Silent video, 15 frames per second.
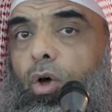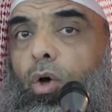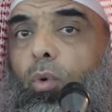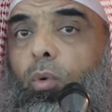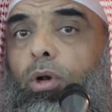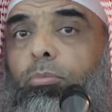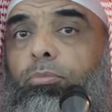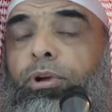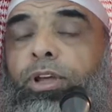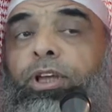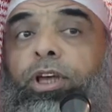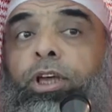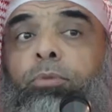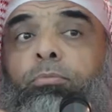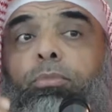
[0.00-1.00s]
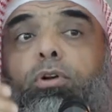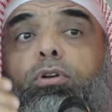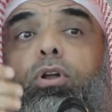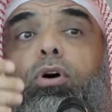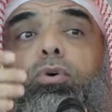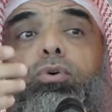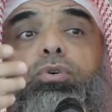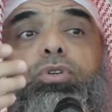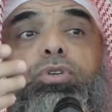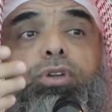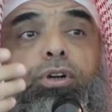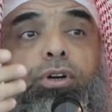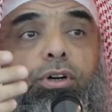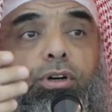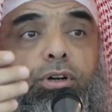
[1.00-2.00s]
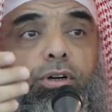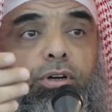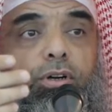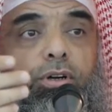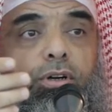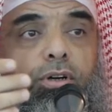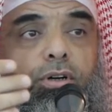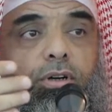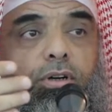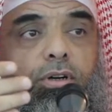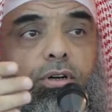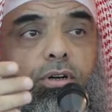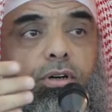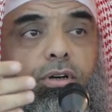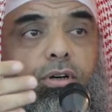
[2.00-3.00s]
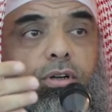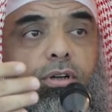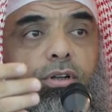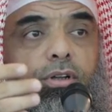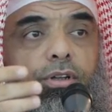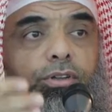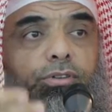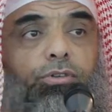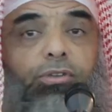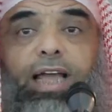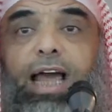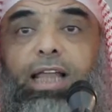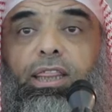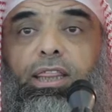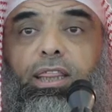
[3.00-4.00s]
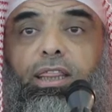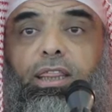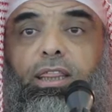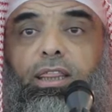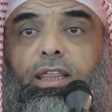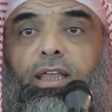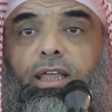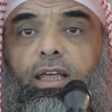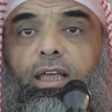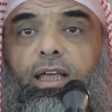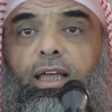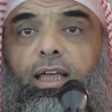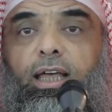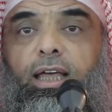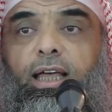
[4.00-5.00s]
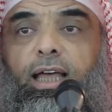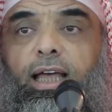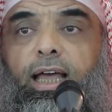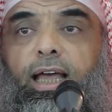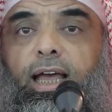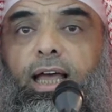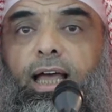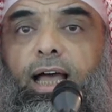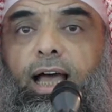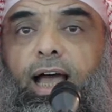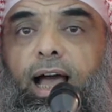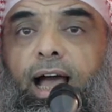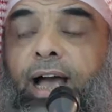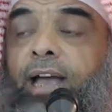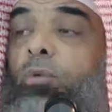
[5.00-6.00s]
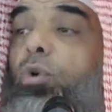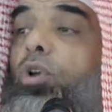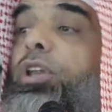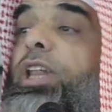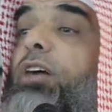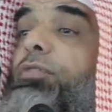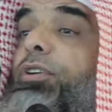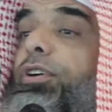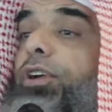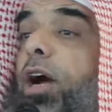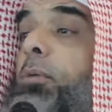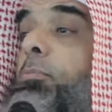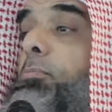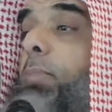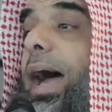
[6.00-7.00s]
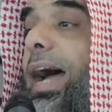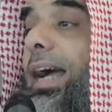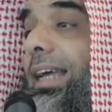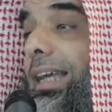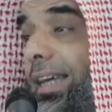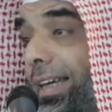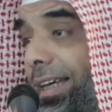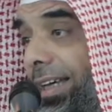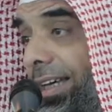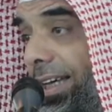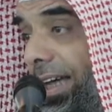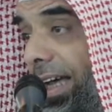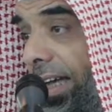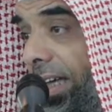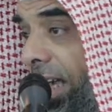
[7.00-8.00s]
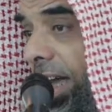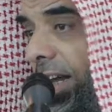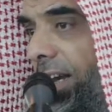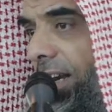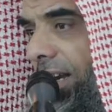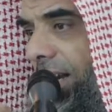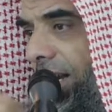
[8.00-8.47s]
will bring him closer to death and will never come back again.